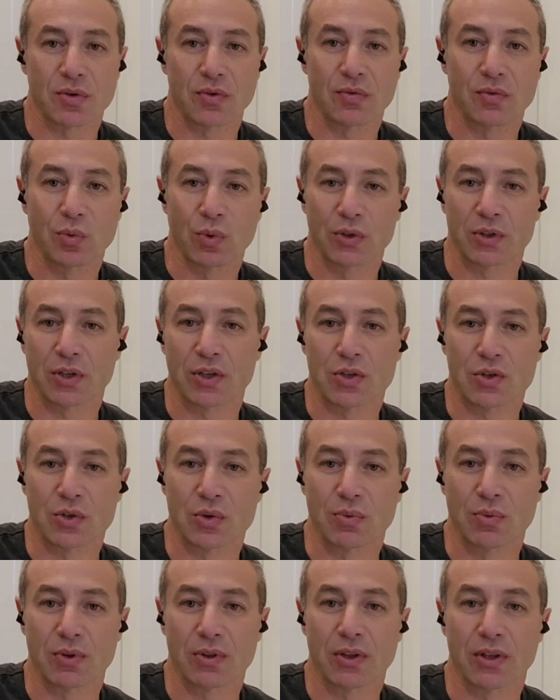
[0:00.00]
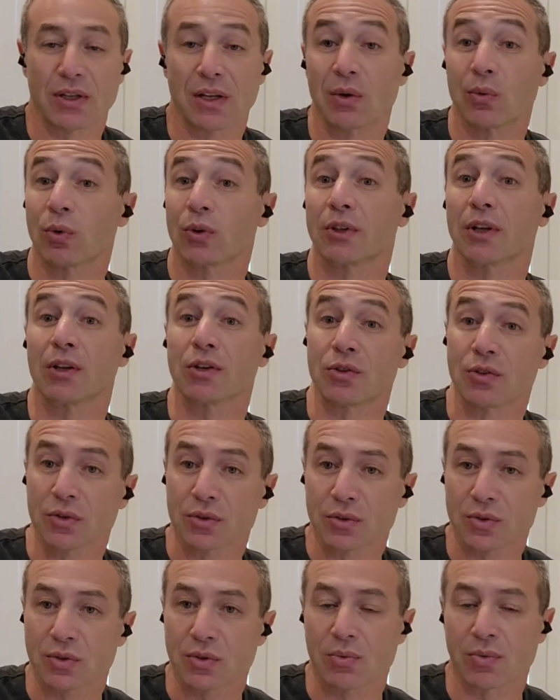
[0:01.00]
of what I do with it and what I
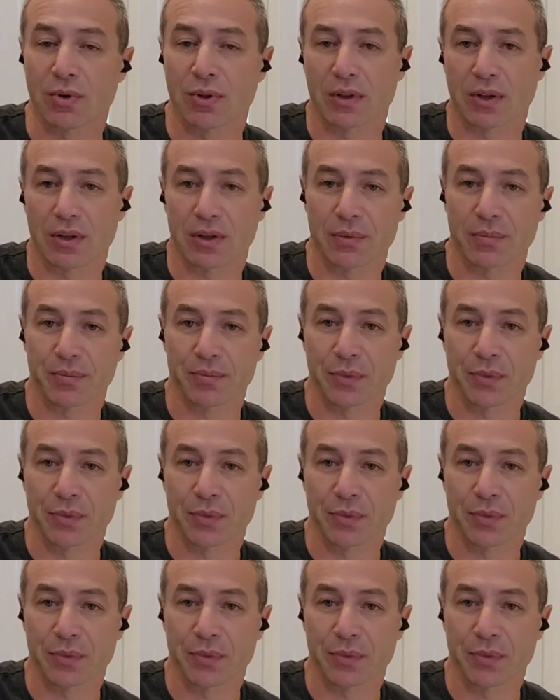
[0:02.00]
don't do with it.